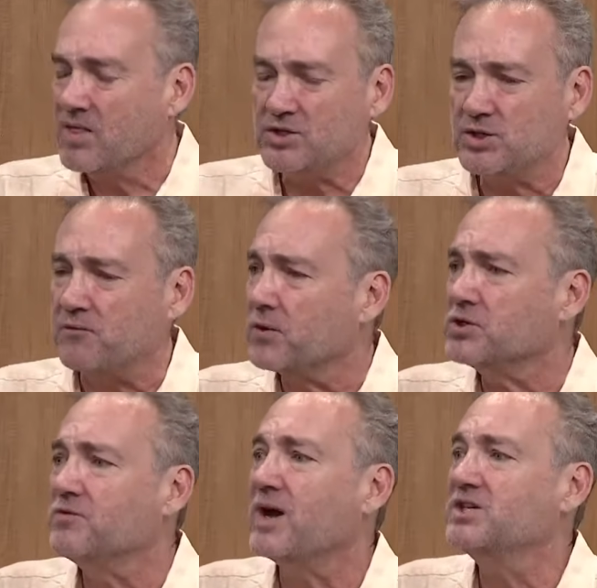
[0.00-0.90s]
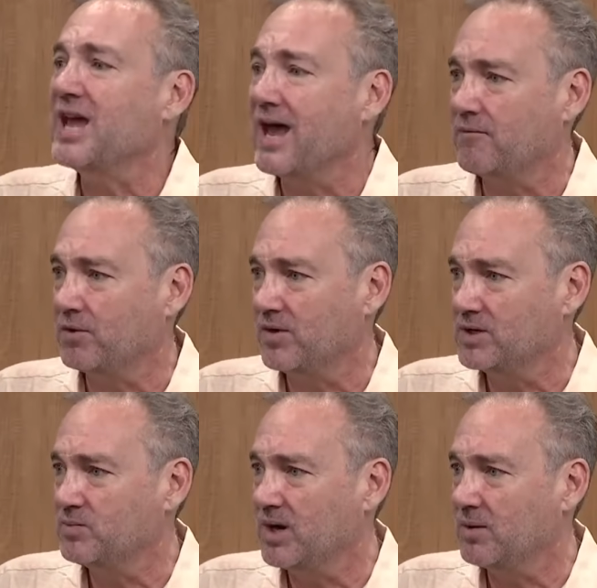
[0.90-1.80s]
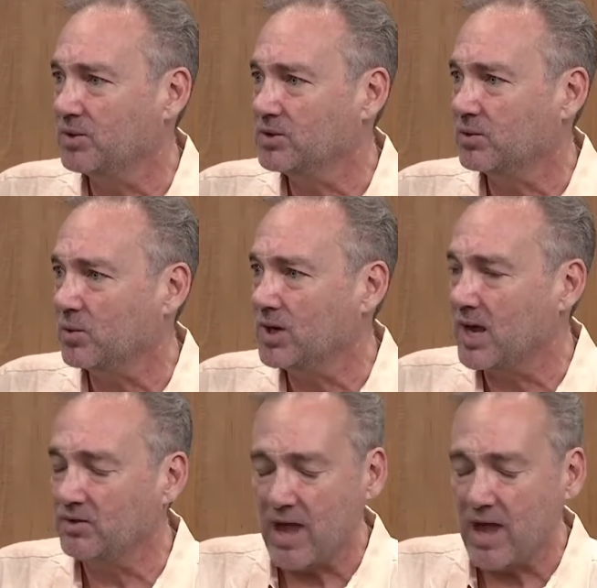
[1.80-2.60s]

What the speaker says: This is the first device ever that has been able to create